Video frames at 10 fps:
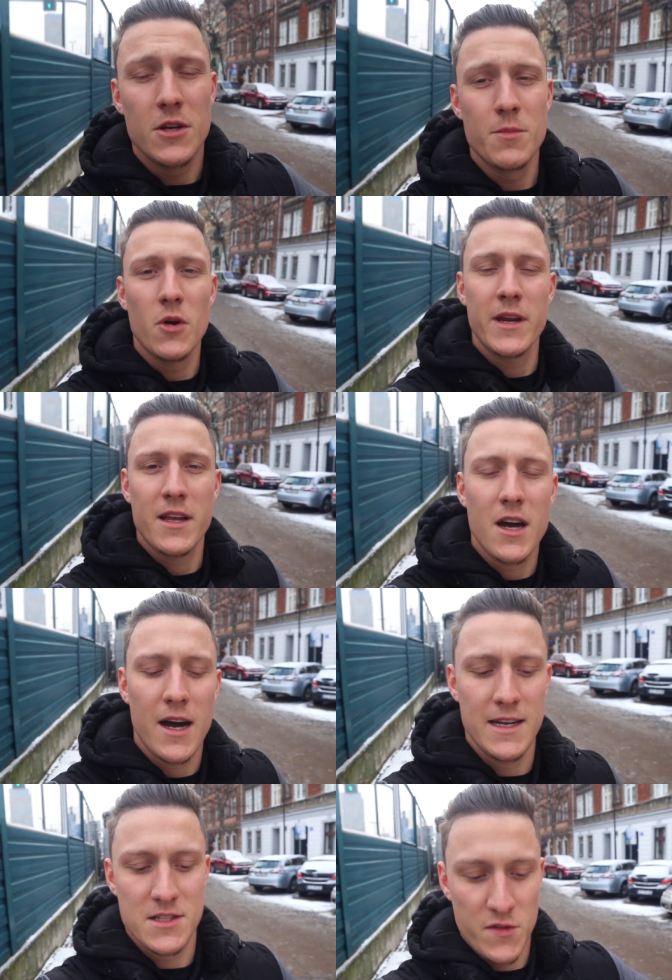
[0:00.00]
Good morning
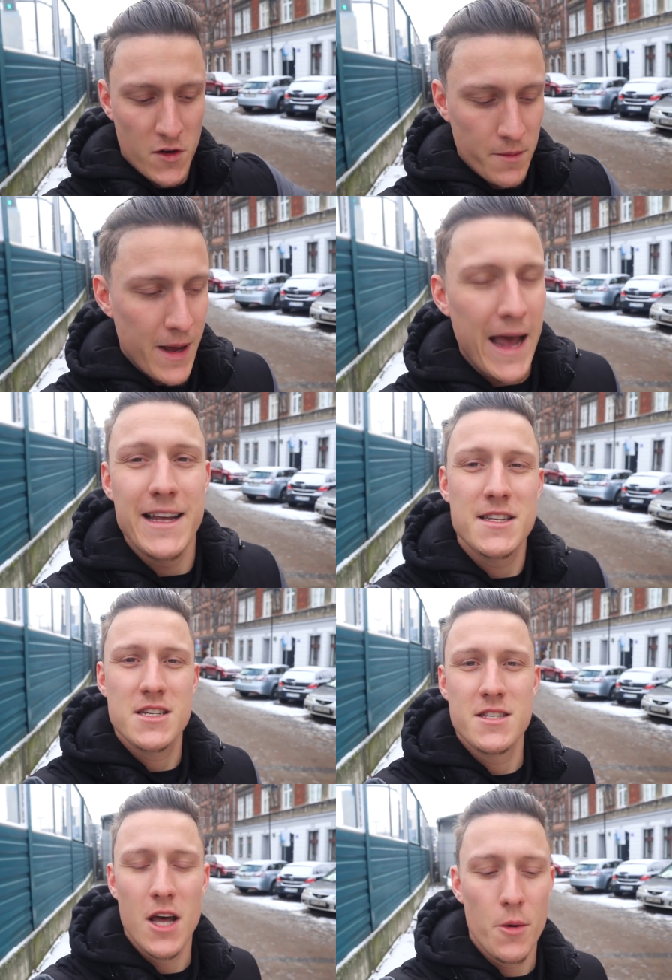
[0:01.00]
guys from a
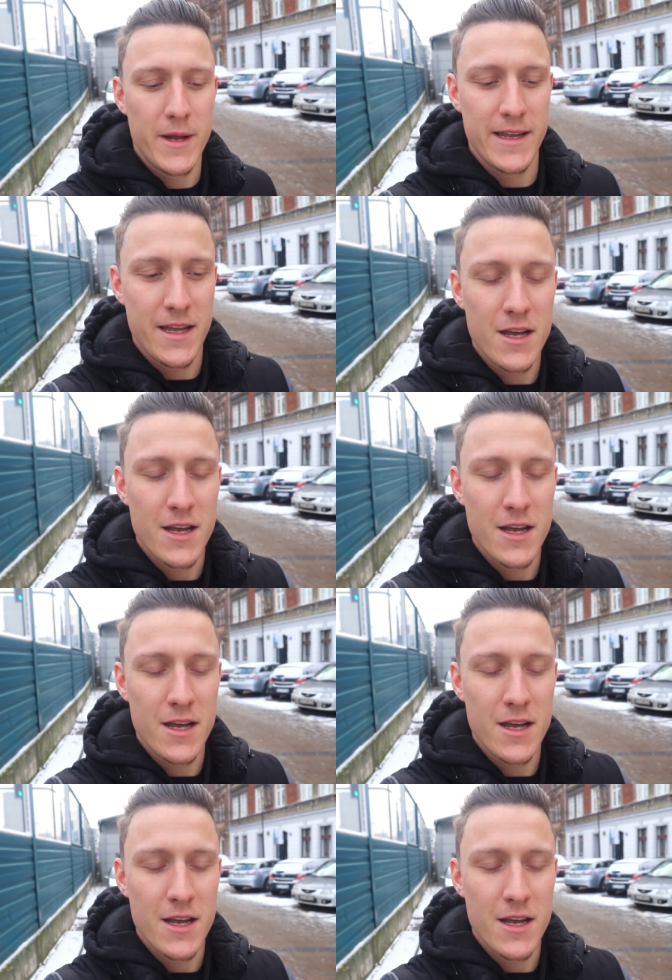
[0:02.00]
snowy